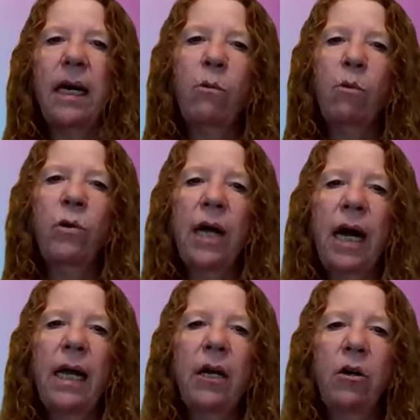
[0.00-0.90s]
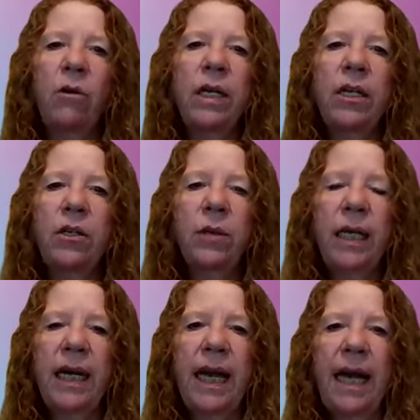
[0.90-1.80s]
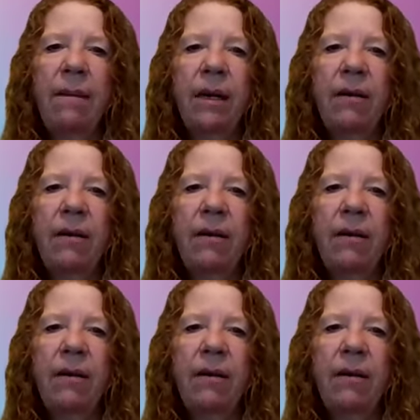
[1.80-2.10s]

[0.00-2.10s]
then I will not agree to do it again.